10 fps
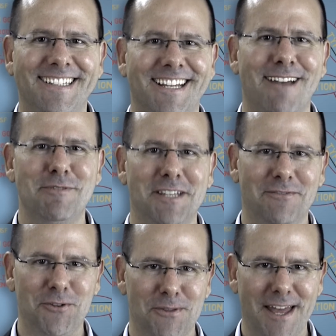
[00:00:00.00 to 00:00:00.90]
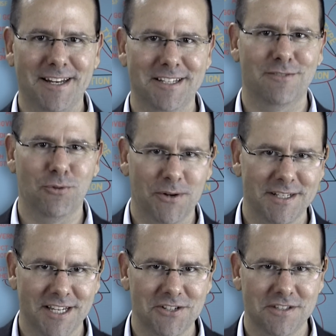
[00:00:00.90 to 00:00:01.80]
it's time to give you that list of
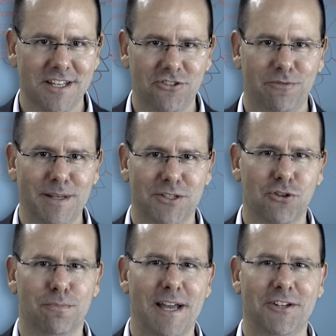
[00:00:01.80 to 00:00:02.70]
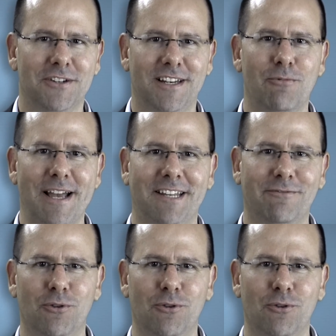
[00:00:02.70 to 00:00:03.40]
organizations that you've been so patiently waiting